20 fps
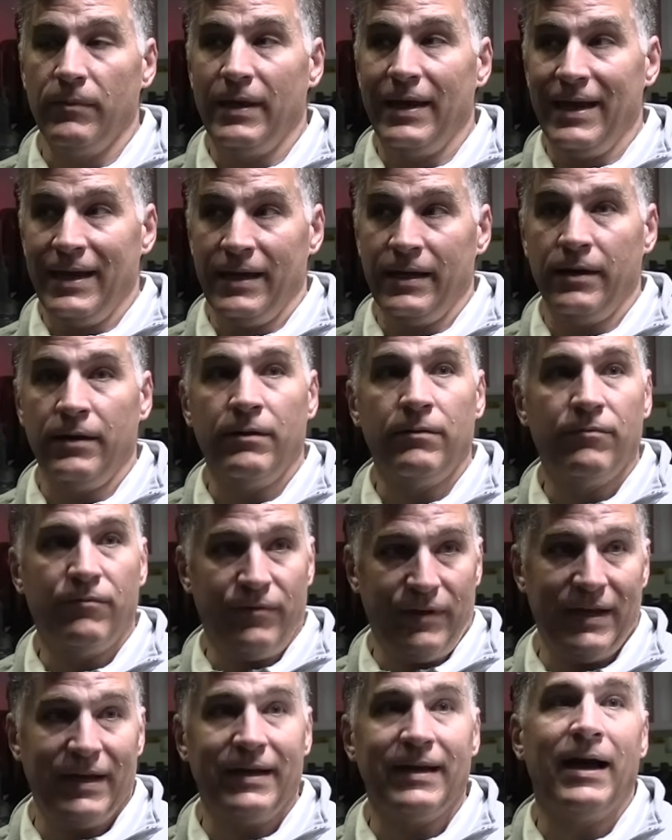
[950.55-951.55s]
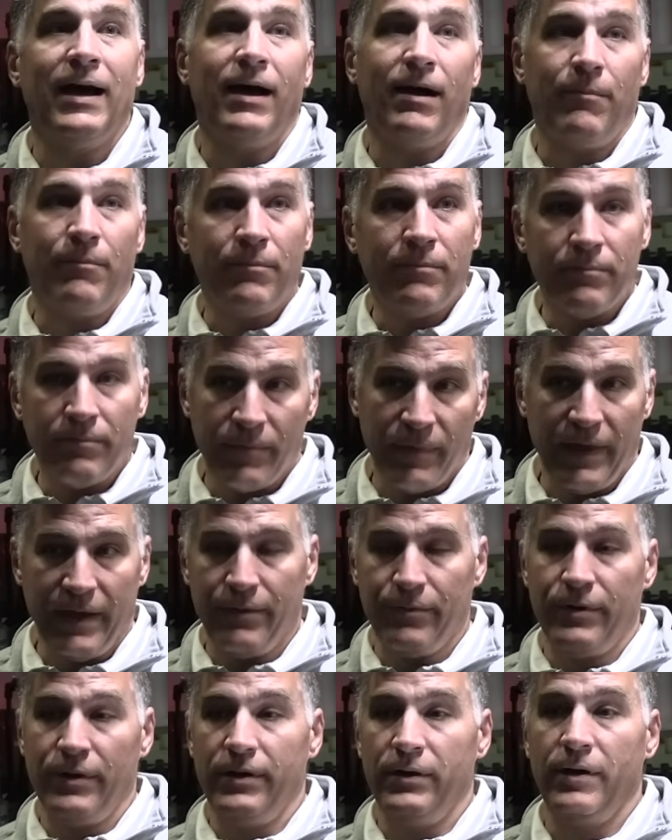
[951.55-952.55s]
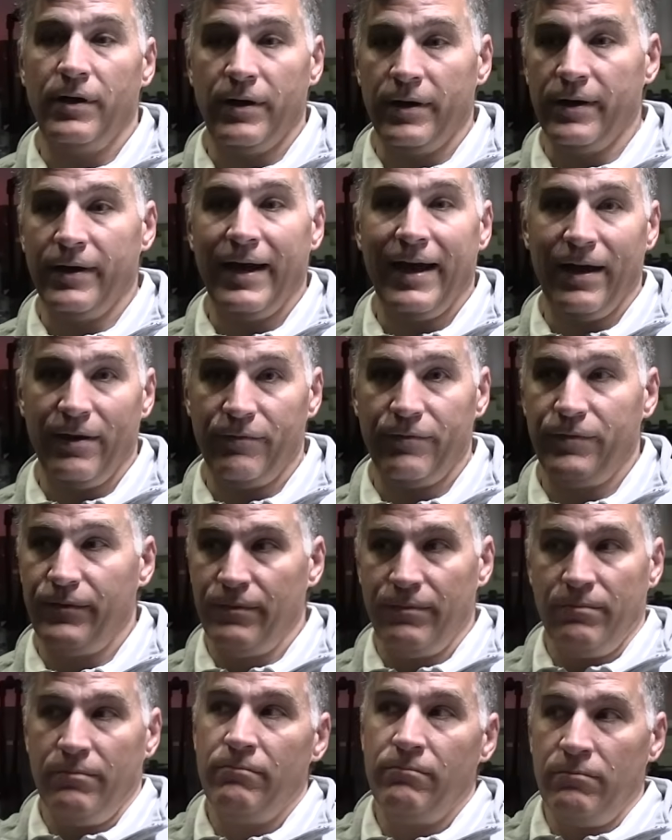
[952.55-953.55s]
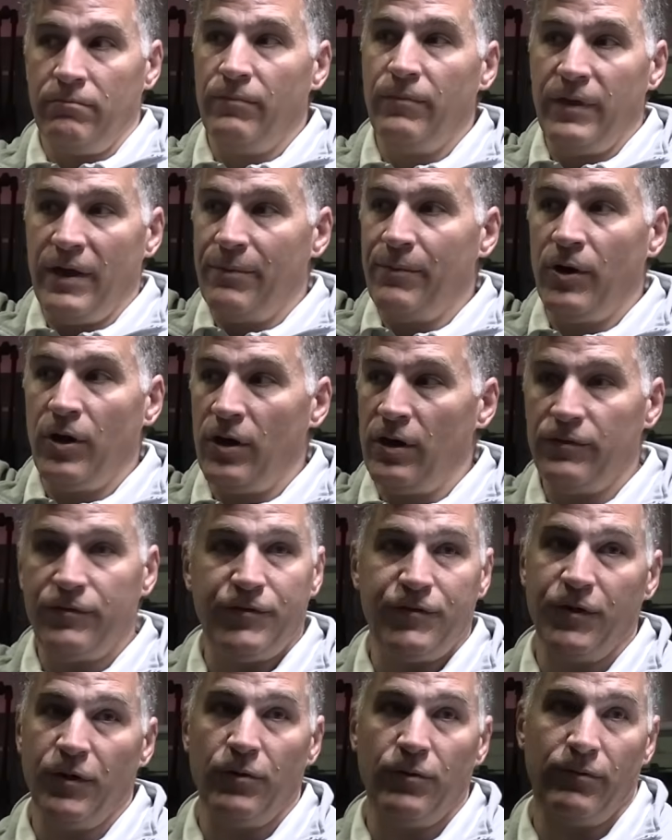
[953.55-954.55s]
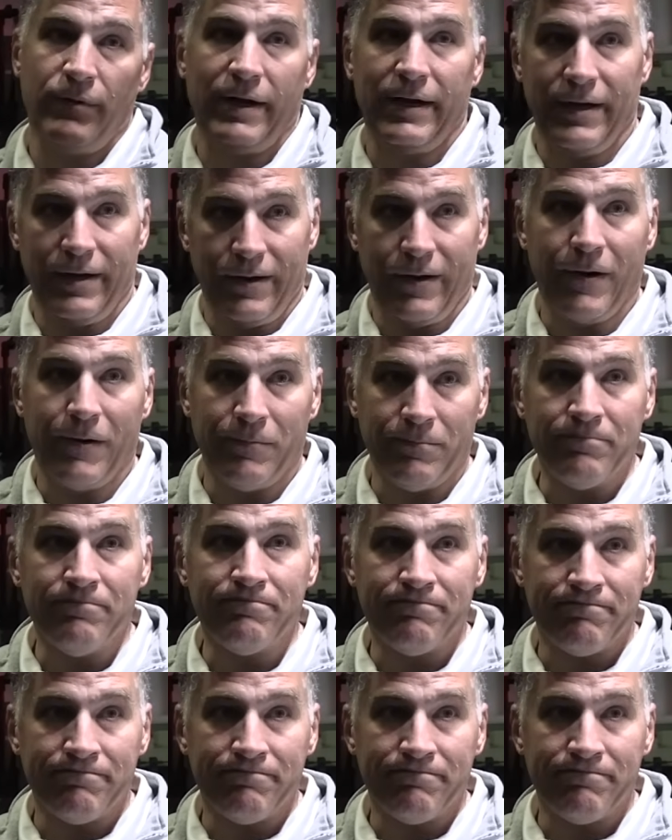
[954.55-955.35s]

in Vietnam, they would have them all stowed ready to go.